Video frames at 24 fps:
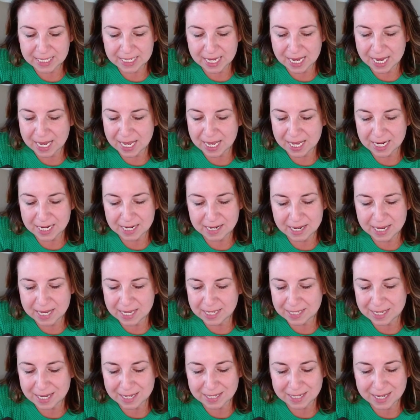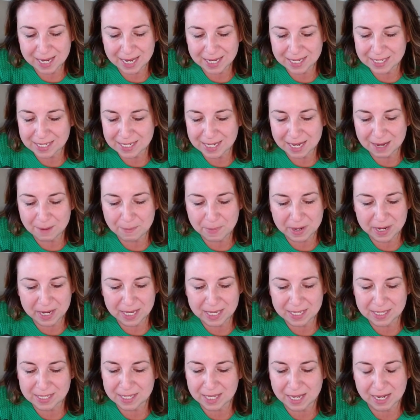not texting, but
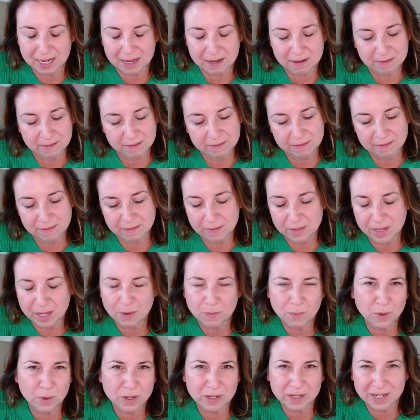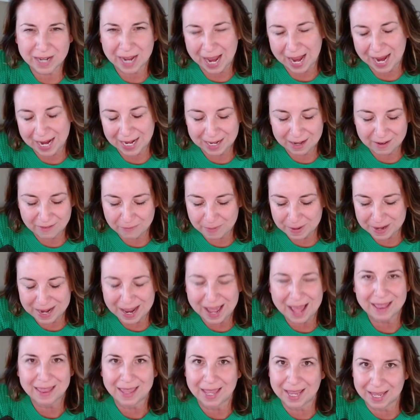he's like we're kind of, but
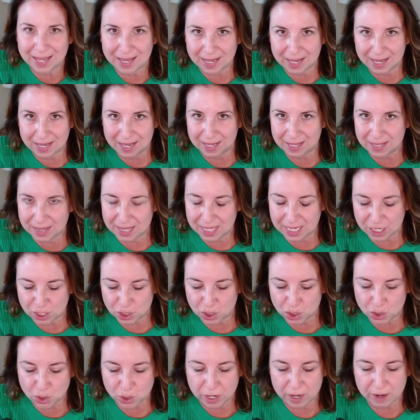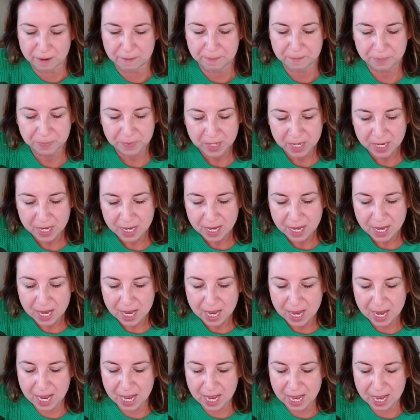not like the extreme.
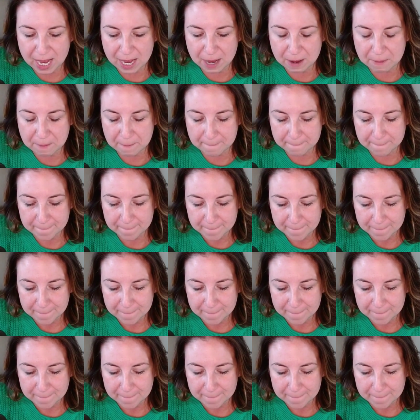We